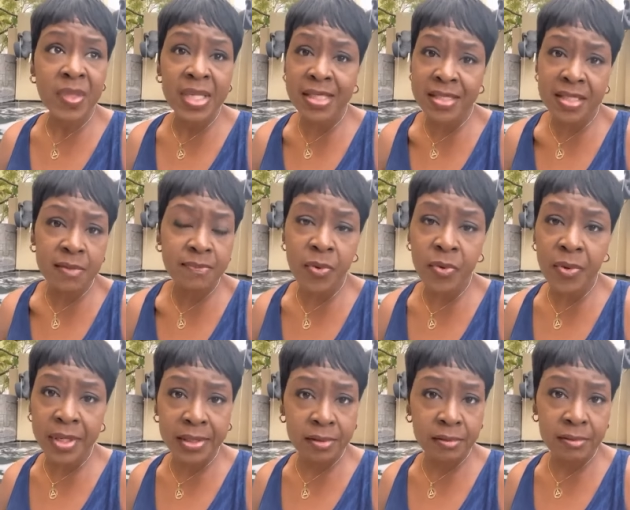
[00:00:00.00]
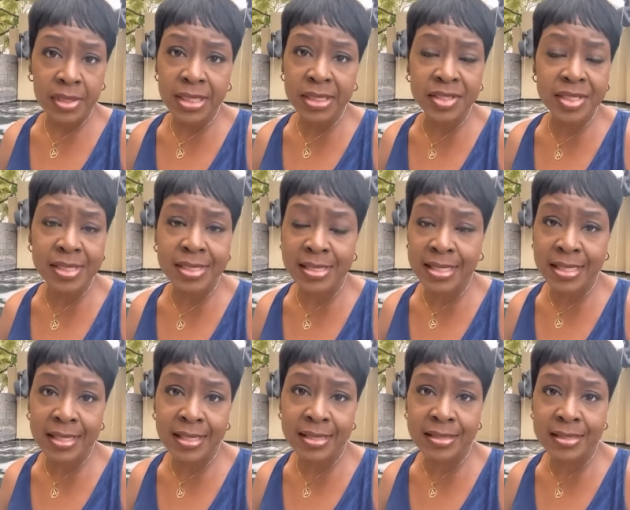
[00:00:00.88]
it's important. It just
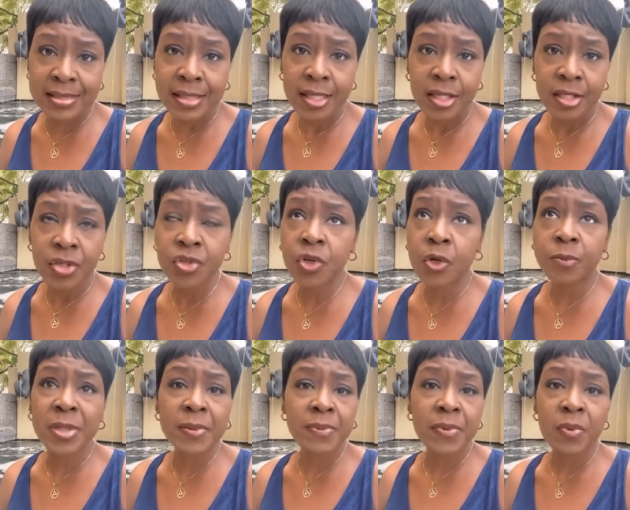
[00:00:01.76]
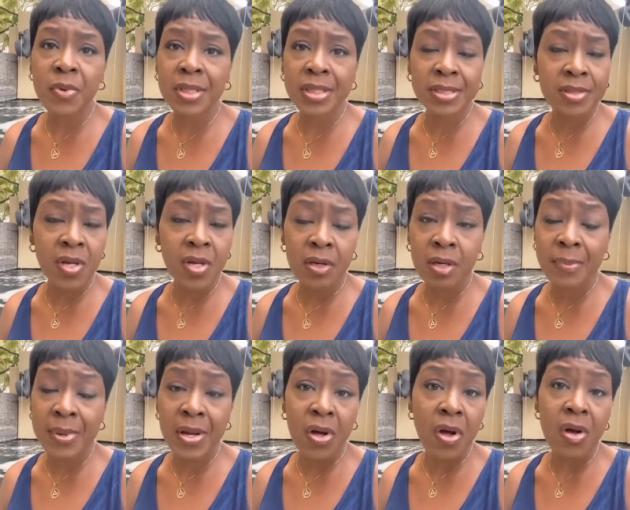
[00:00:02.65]
is. You know, people want to talk
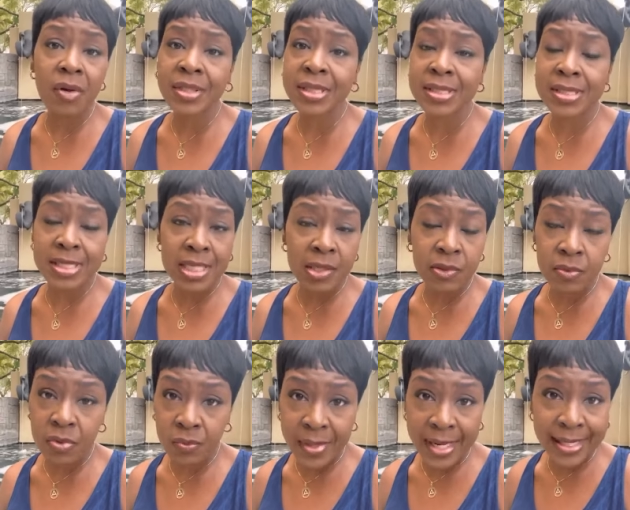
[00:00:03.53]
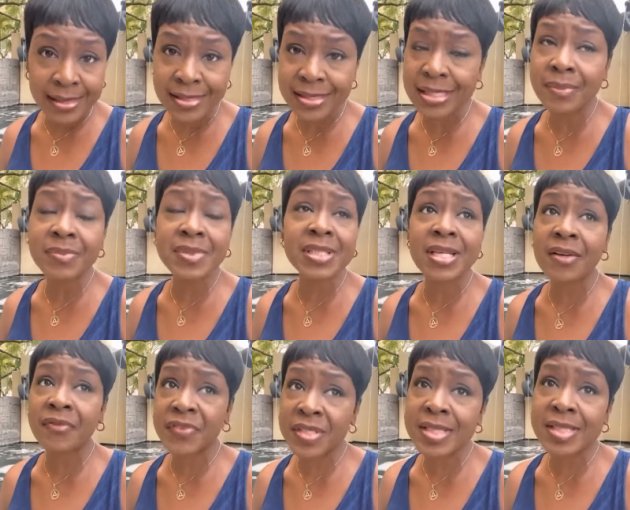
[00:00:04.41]
about all these equal rights. Some
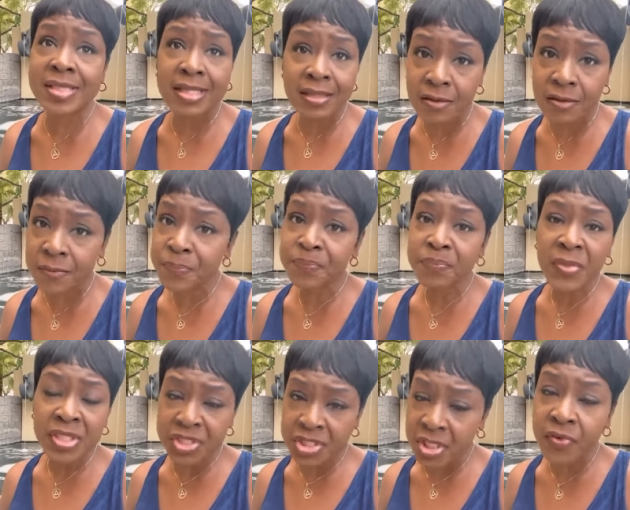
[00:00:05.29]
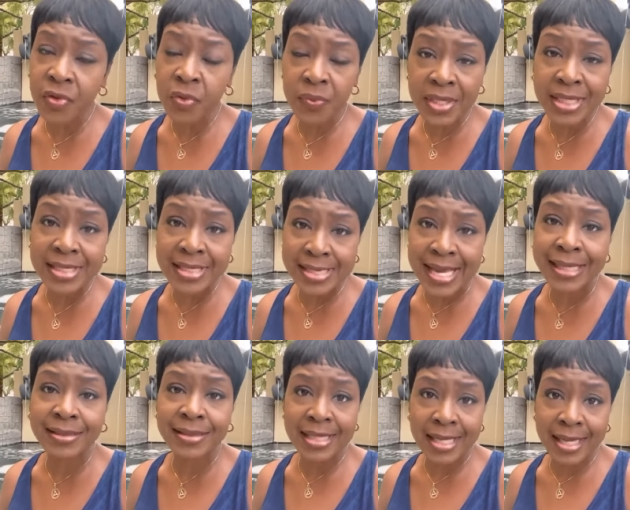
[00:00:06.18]
stuff is still, chivalry is
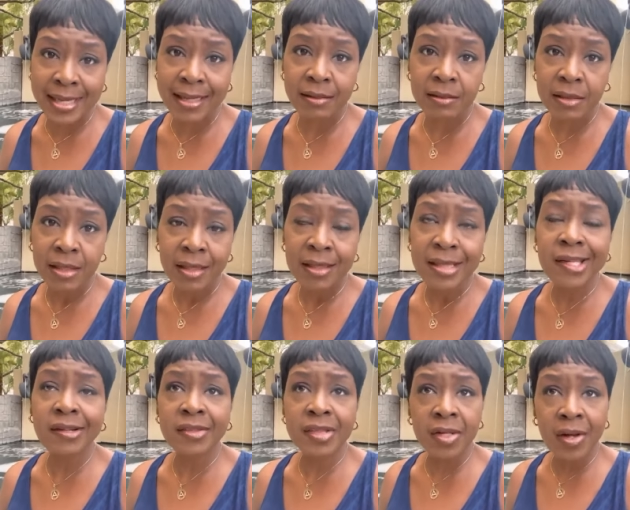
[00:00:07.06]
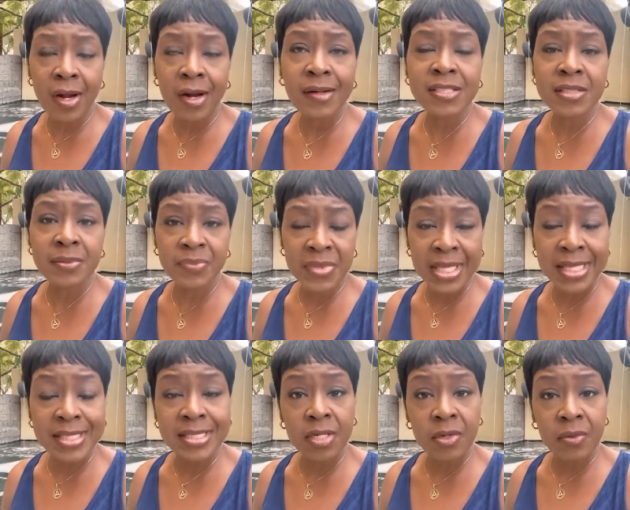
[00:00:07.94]
not dead. There are some
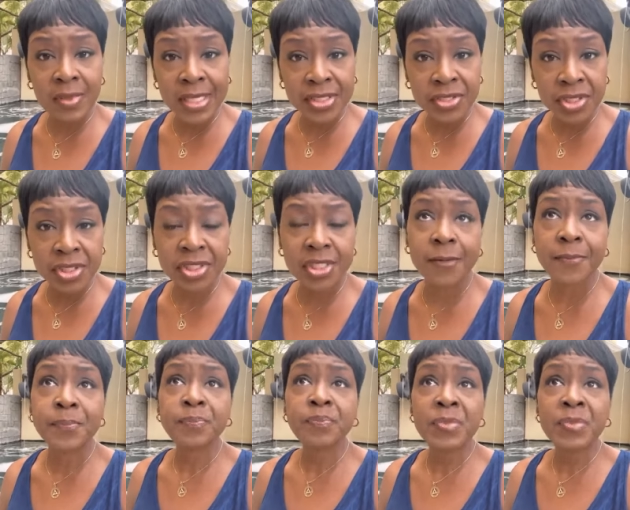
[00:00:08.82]
things in a relationship.